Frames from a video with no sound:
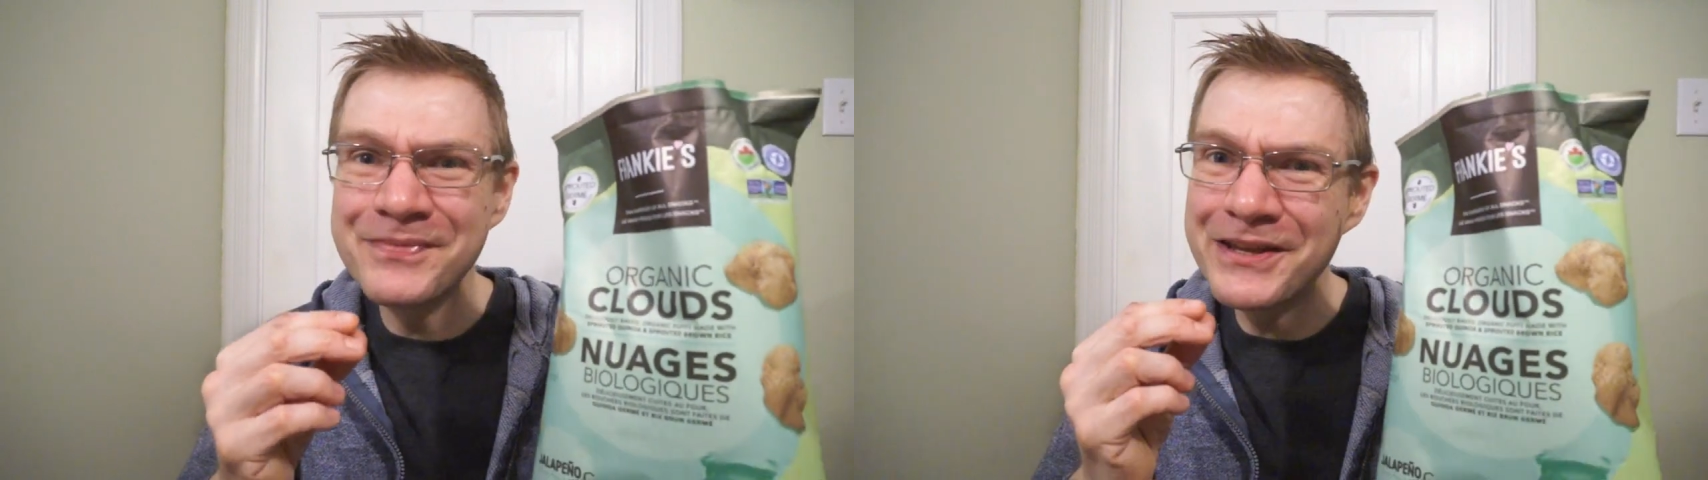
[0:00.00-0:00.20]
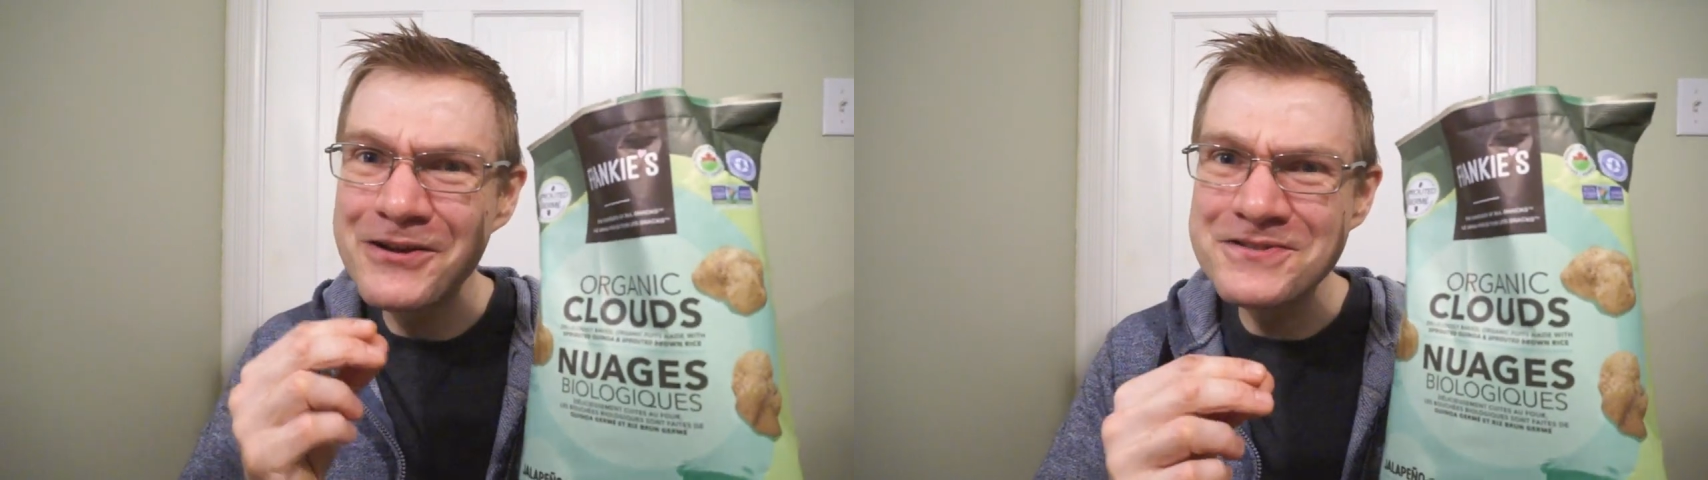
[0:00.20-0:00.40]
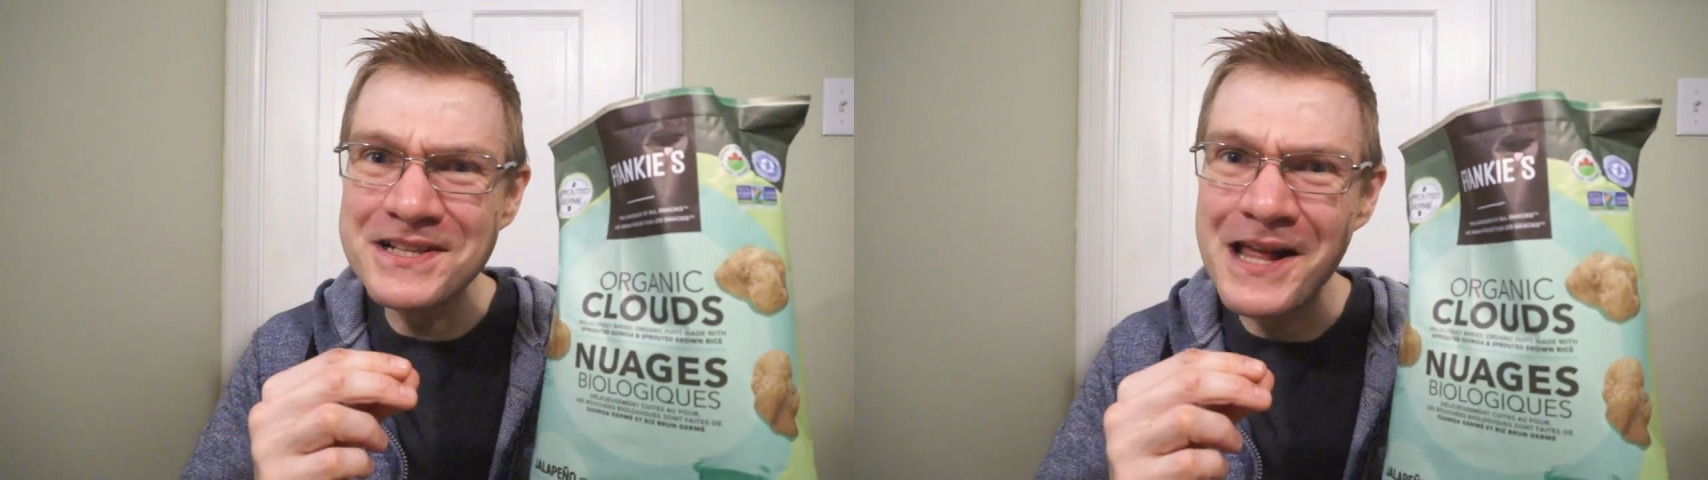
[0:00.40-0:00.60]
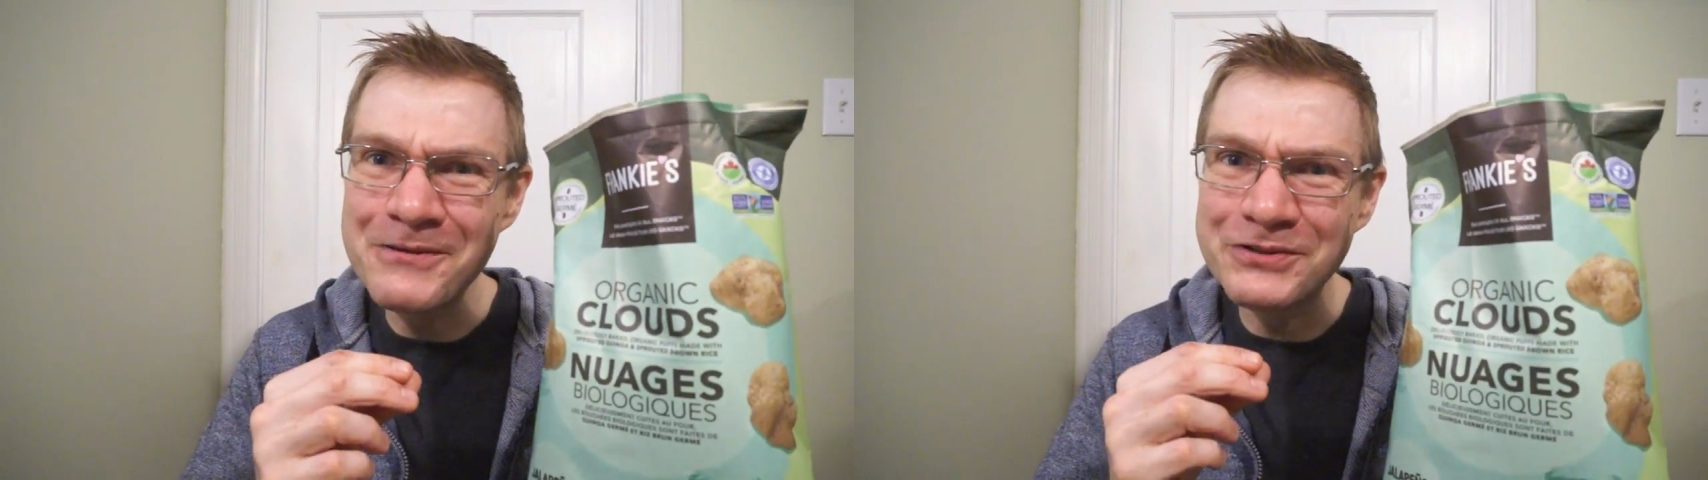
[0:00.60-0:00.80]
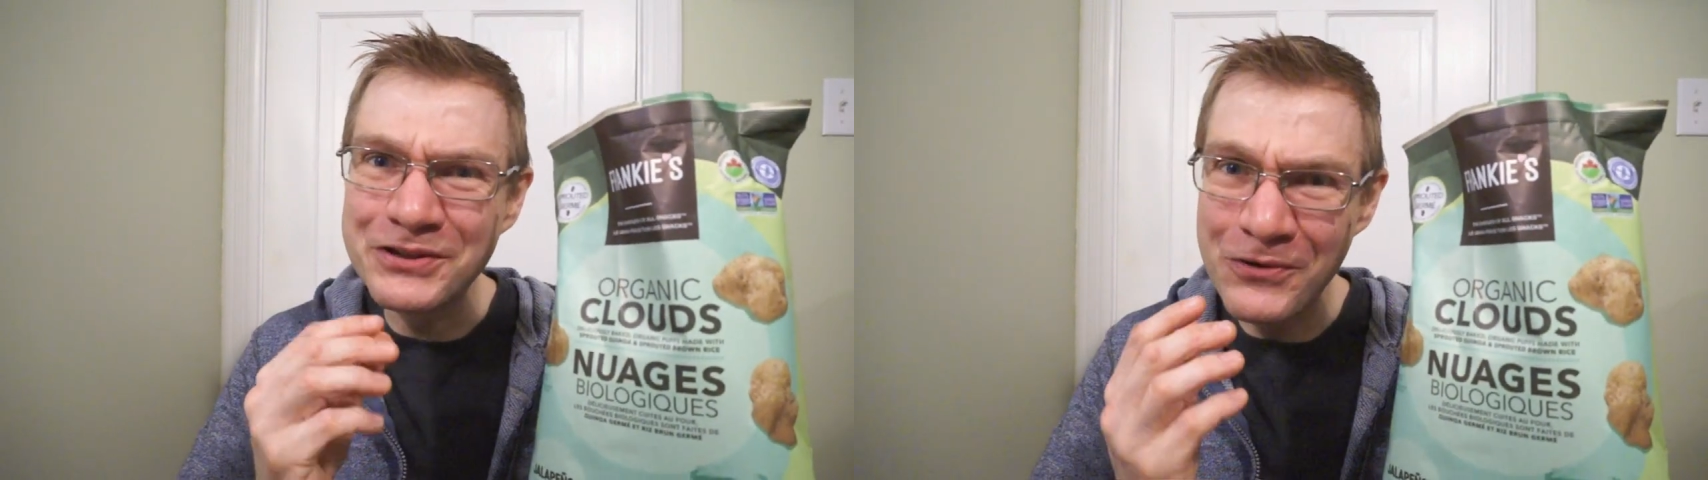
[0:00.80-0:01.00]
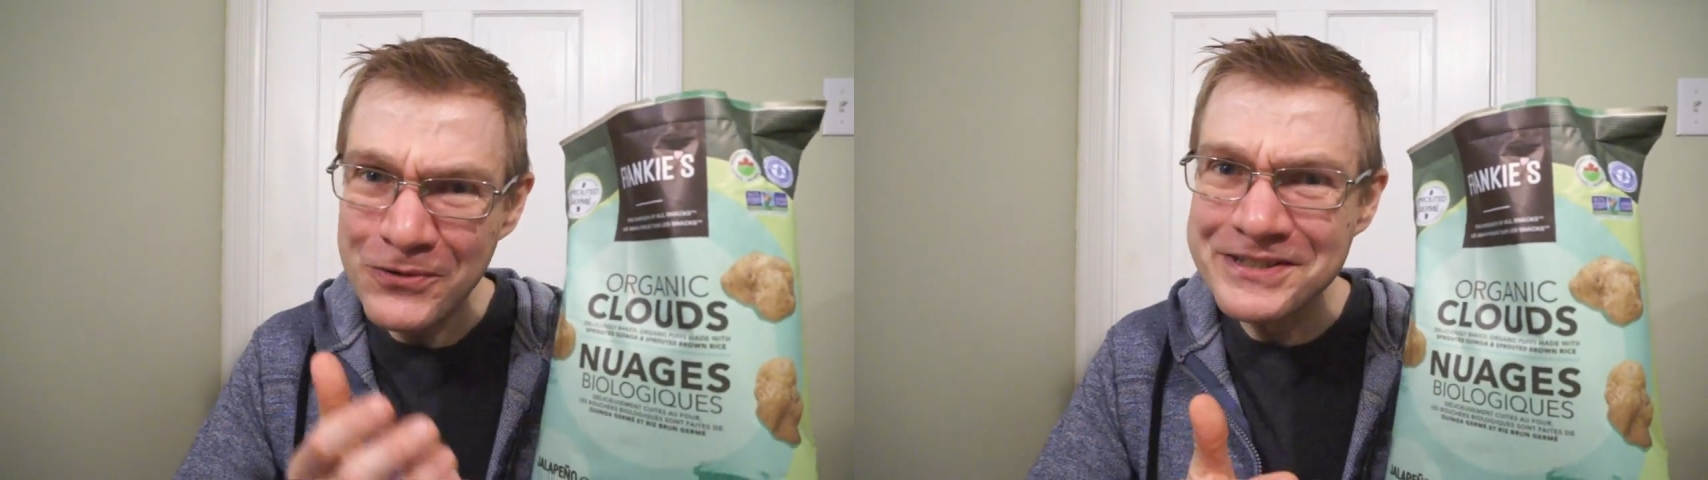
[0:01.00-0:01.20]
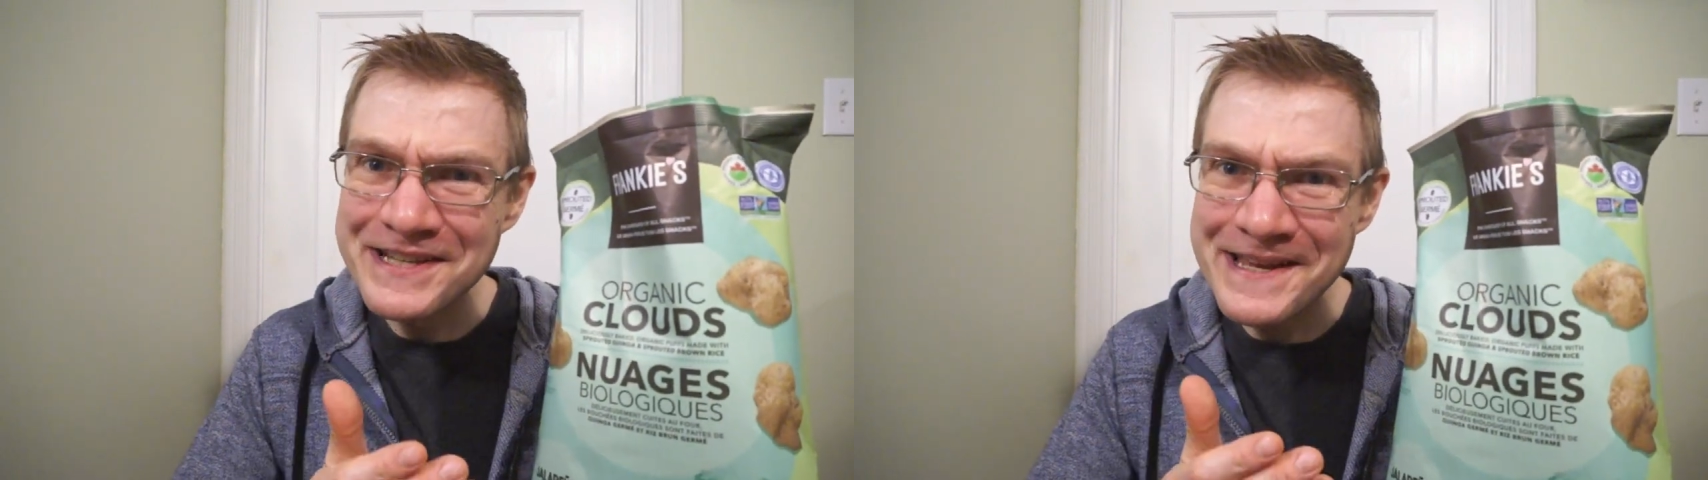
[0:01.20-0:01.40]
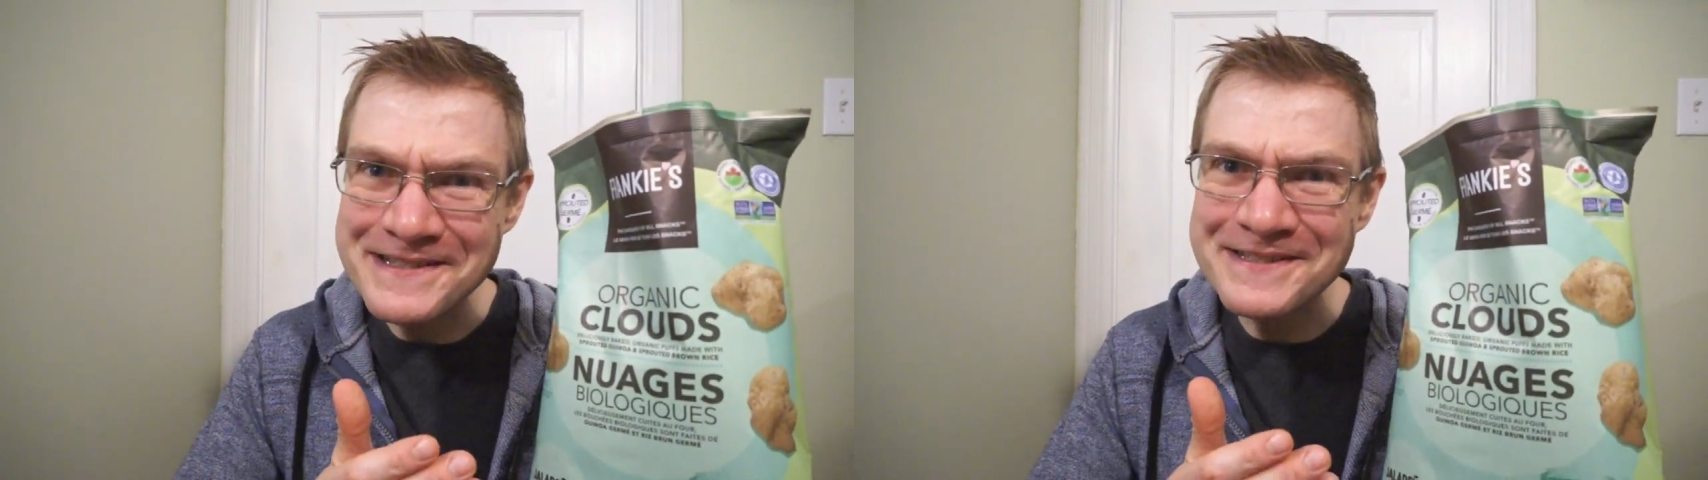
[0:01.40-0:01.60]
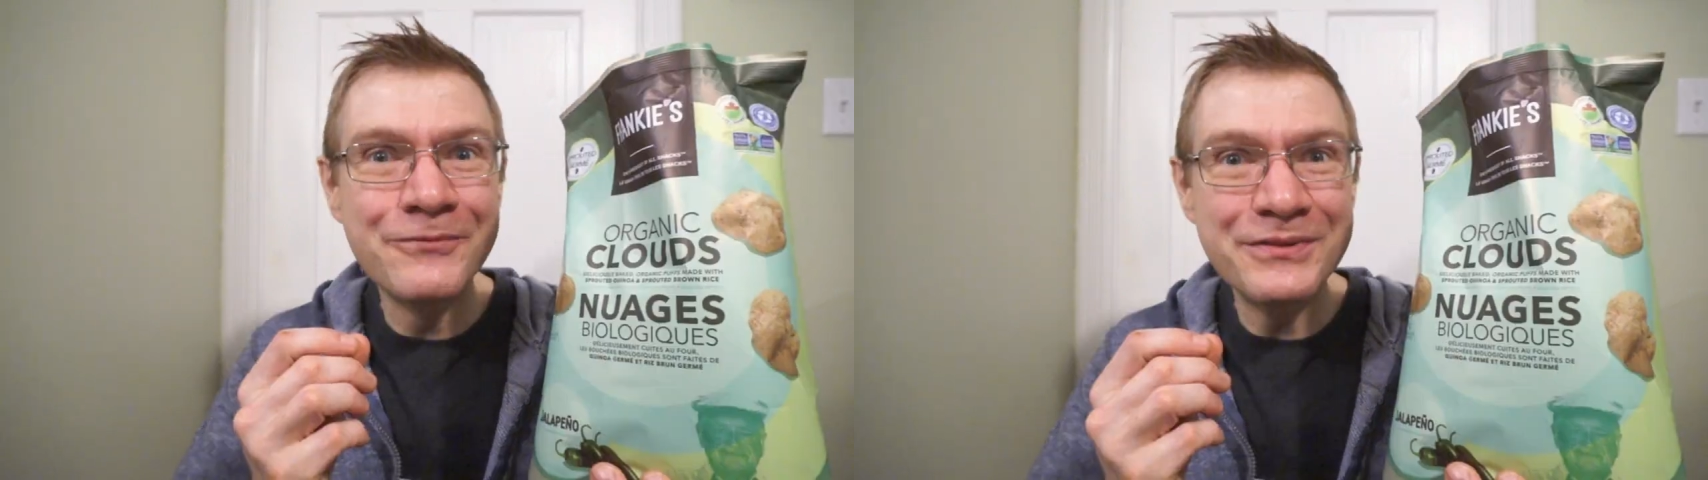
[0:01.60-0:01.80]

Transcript: that goes along with the corn taste.